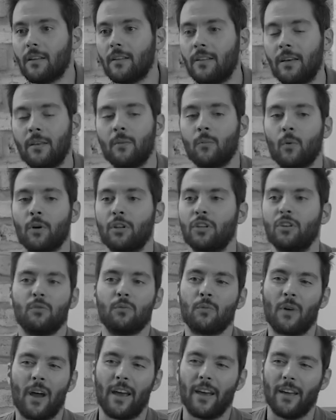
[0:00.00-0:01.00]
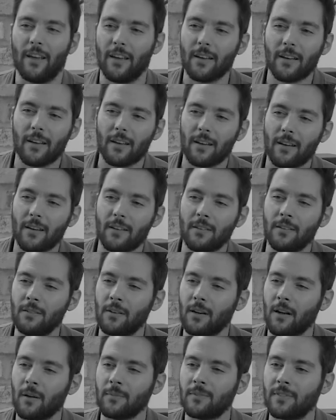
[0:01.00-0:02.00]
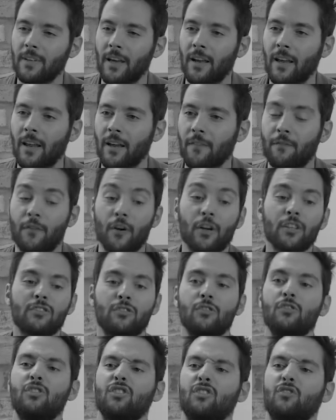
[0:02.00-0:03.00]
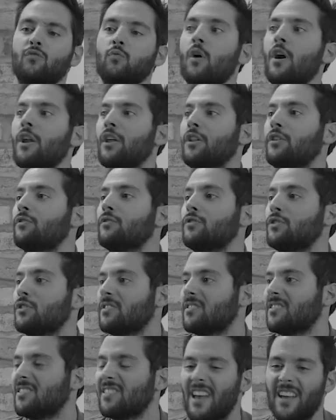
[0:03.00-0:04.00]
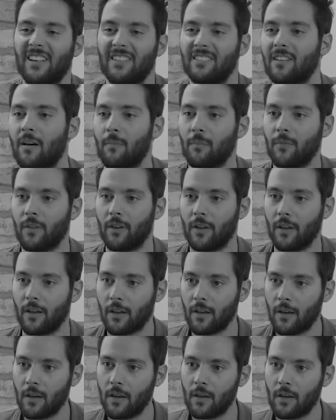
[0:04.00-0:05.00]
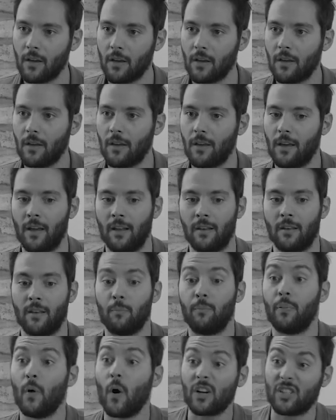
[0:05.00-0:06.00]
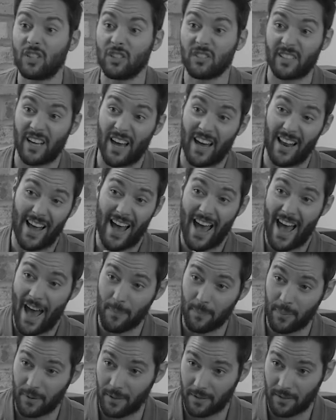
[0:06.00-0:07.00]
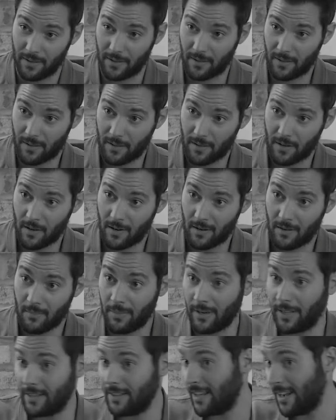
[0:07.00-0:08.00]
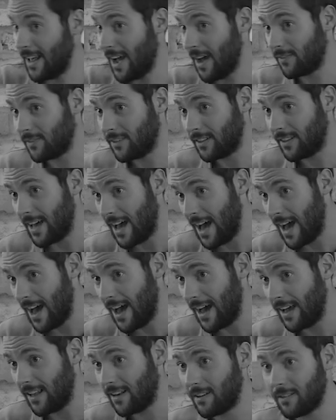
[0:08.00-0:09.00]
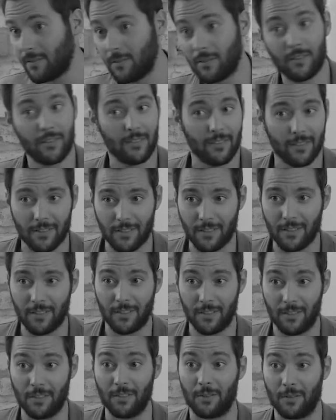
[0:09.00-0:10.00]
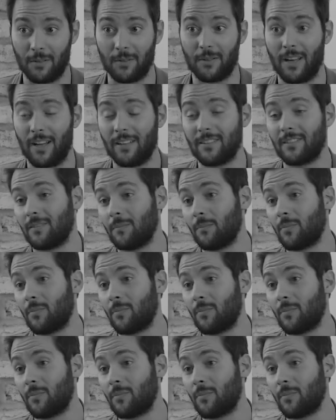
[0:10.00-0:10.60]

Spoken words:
Then what do you write? You know what I'm saying? Like, first you just wanted to just say something and the book just kind of happened. But then after that, that's the